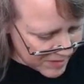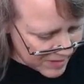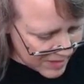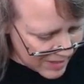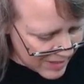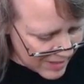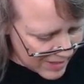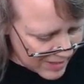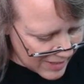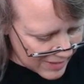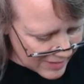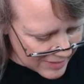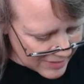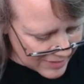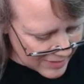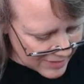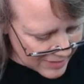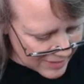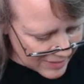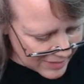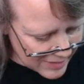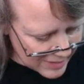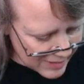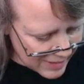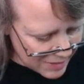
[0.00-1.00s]
and
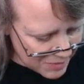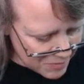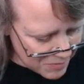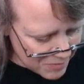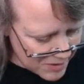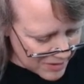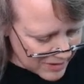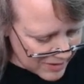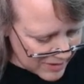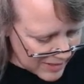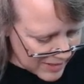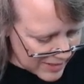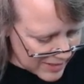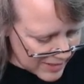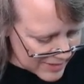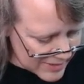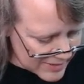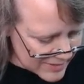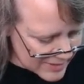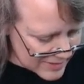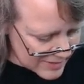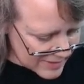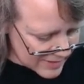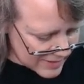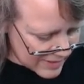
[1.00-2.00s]
uh, I
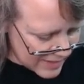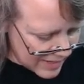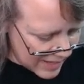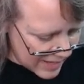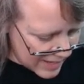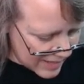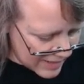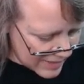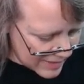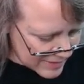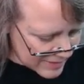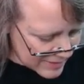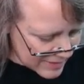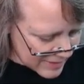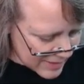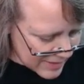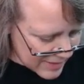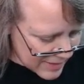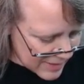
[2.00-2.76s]
realized that